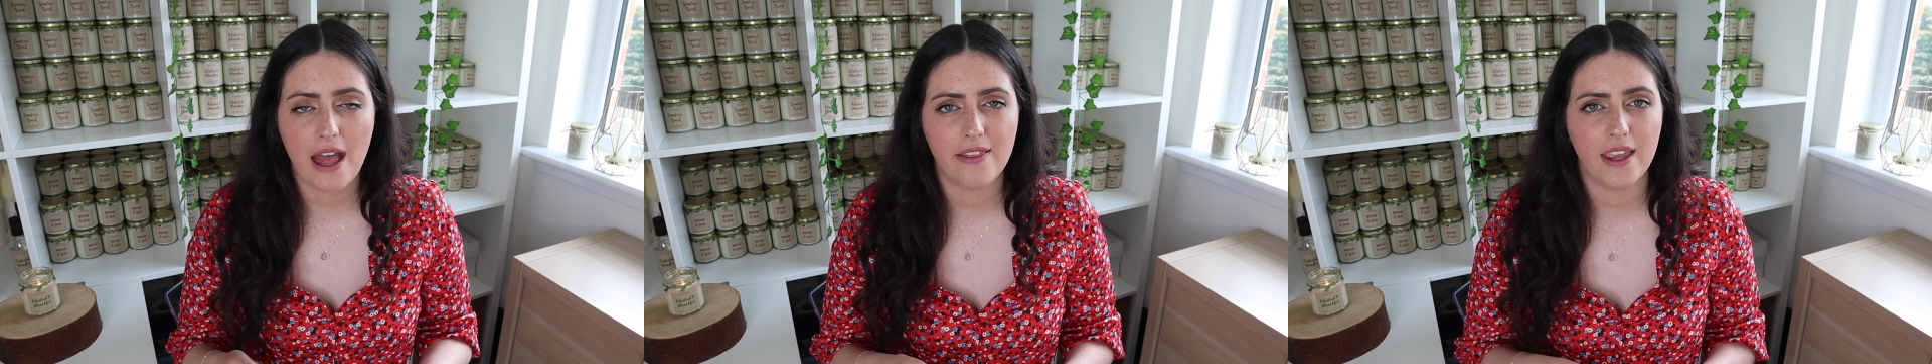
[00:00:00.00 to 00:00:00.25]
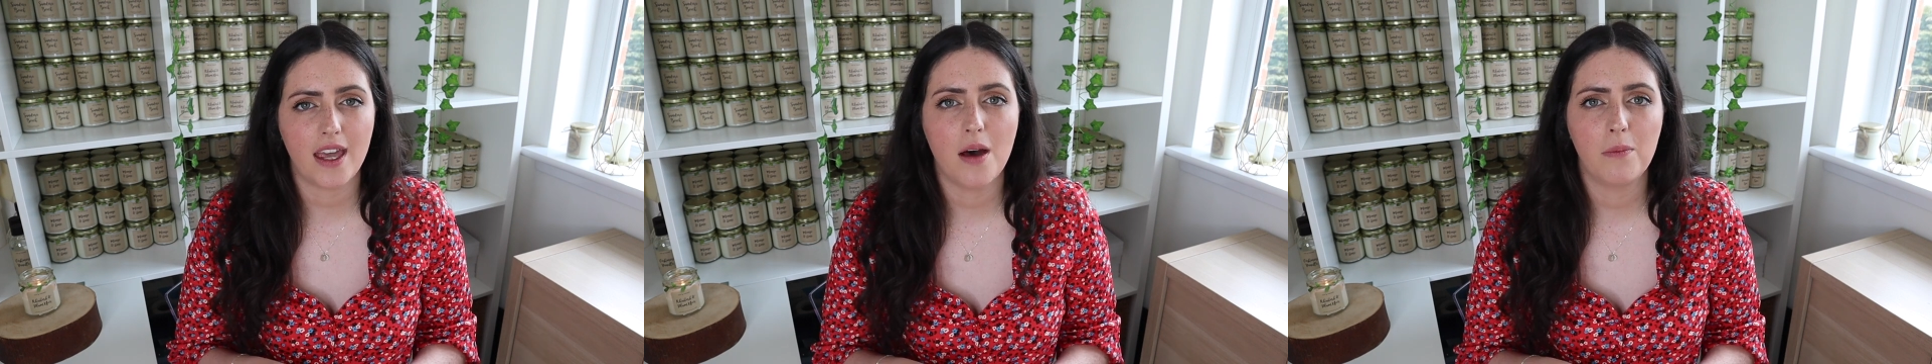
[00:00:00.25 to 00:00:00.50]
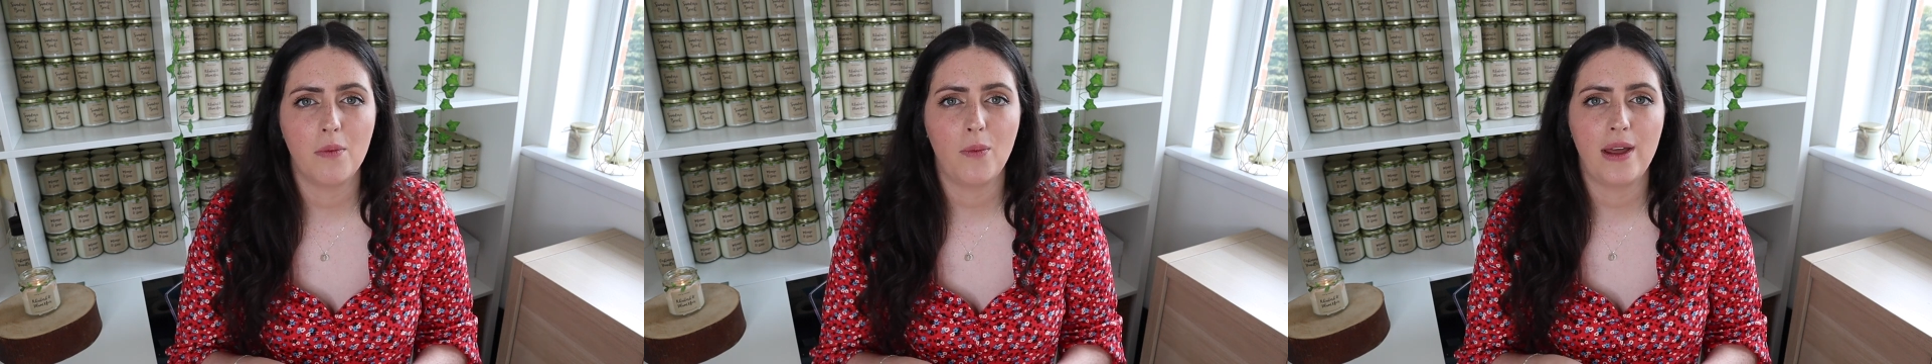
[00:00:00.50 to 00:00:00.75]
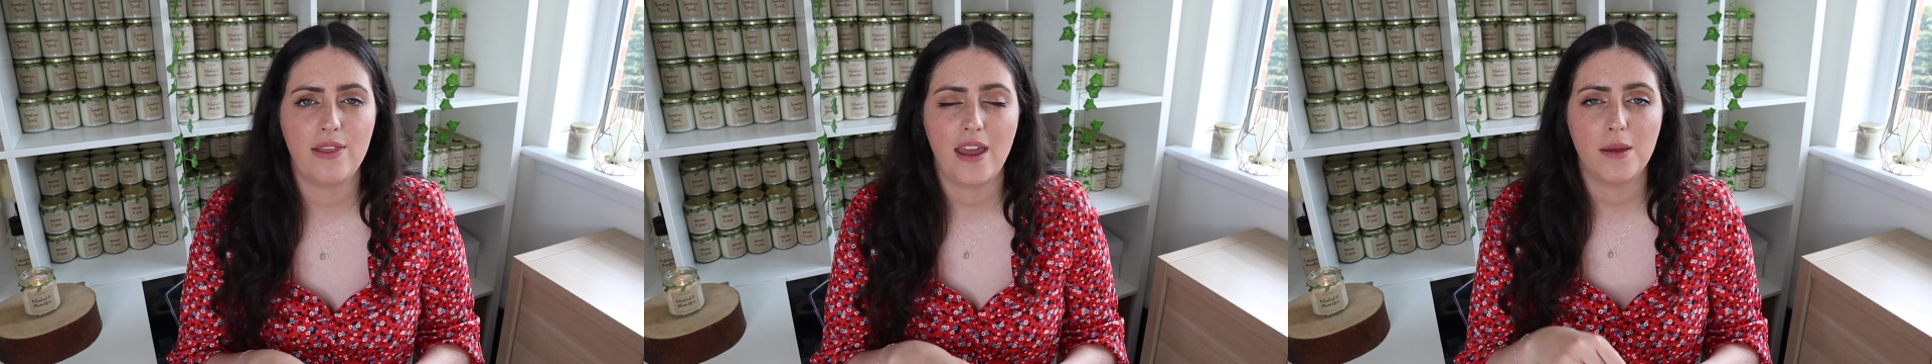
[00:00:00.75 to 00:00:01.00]
and they come
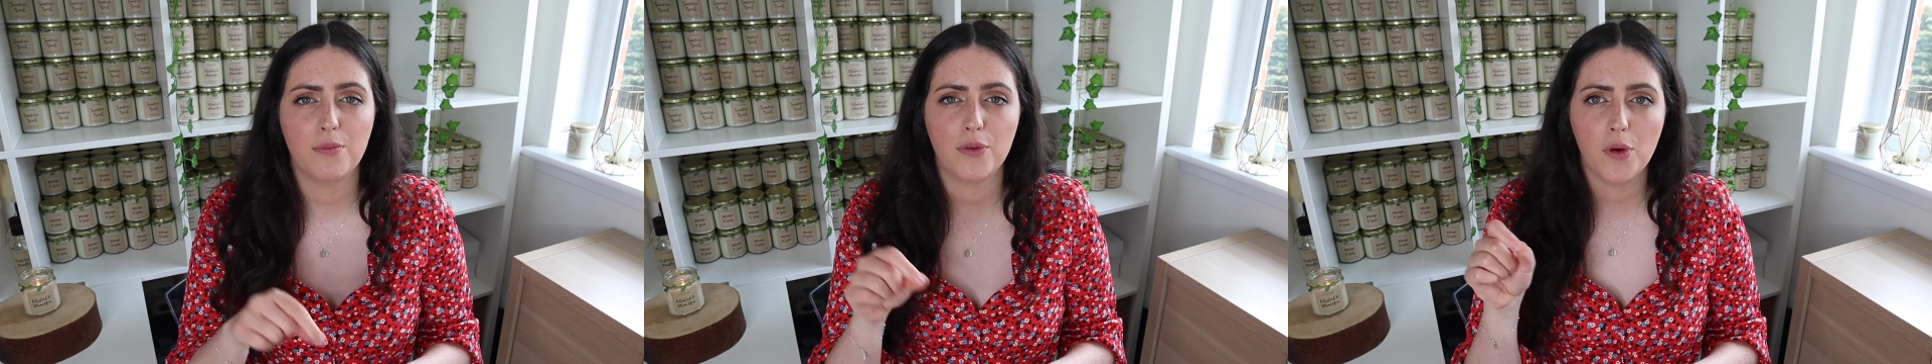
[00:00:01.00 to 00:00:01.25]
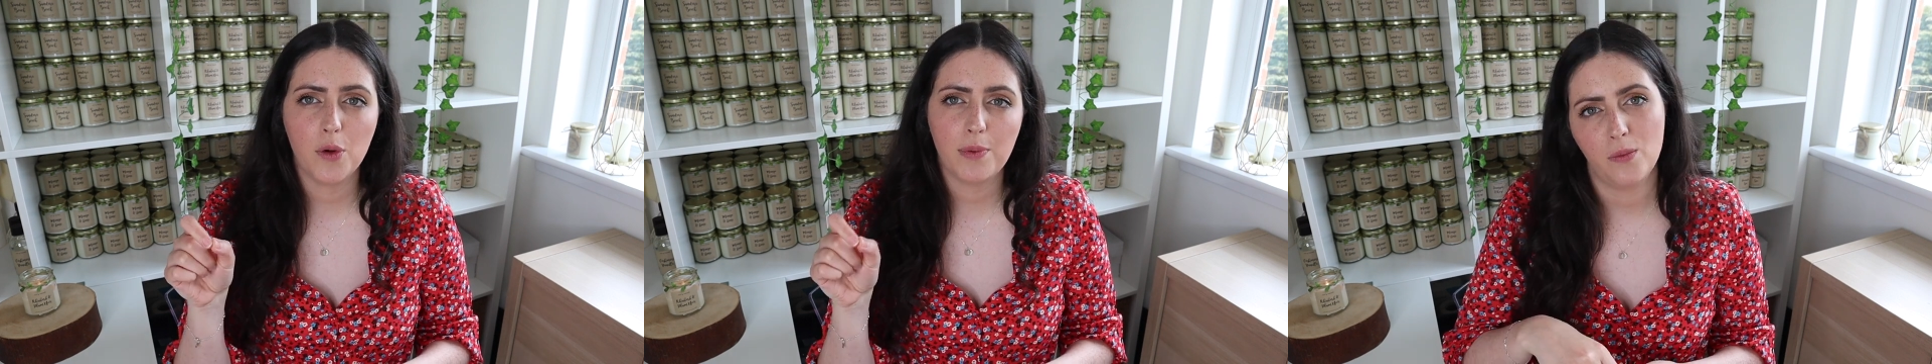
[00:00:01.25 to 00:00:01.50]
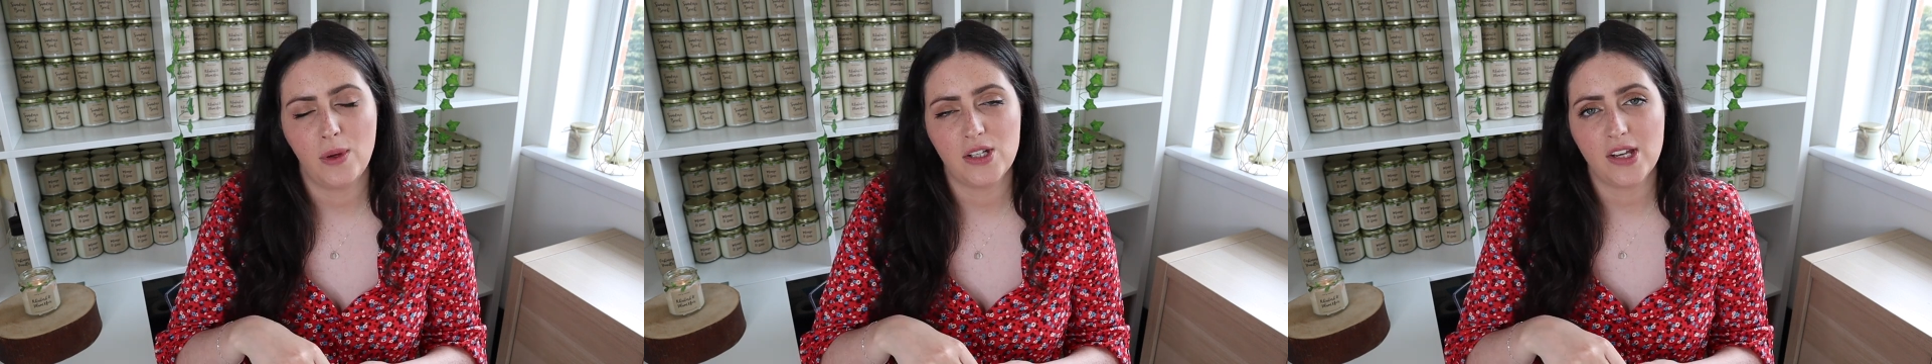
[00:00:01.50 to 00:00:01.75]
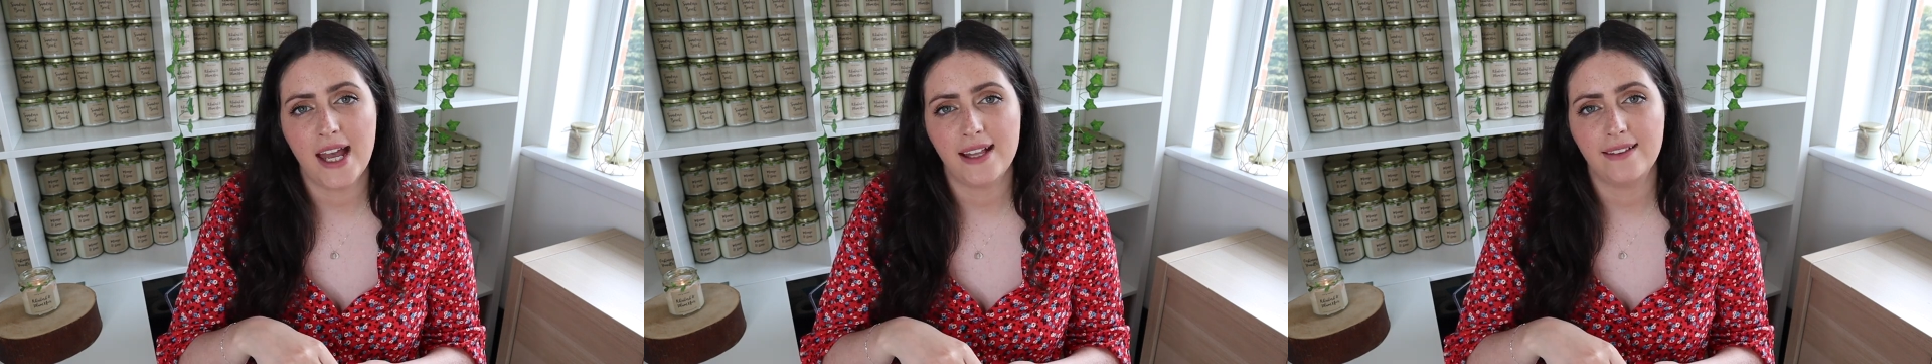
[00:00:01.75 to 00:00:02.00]
with a probe
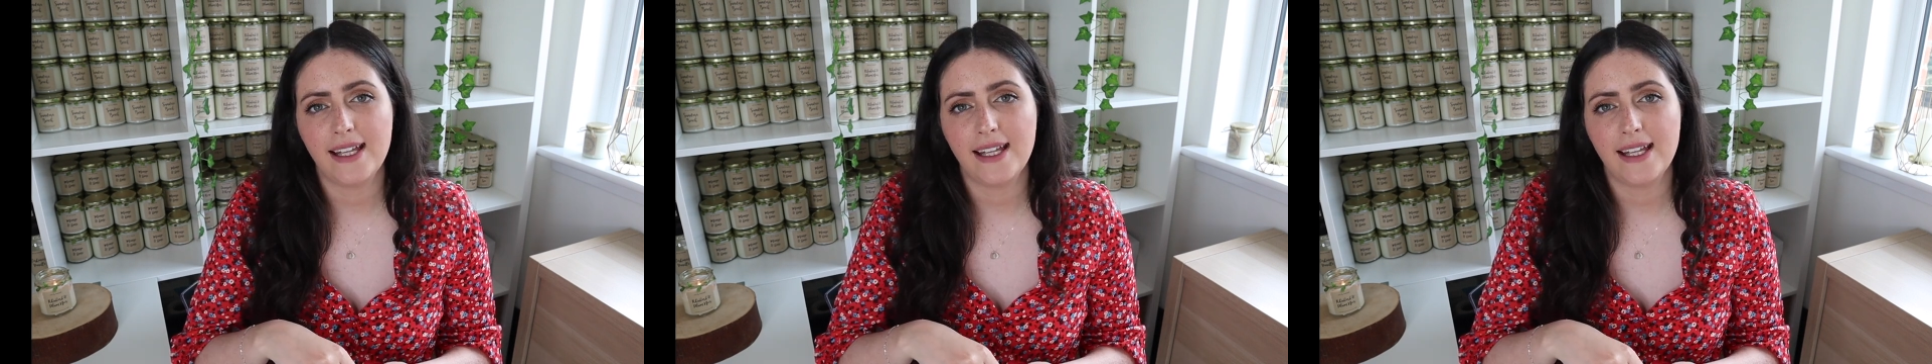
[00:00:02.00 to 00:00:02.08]
which I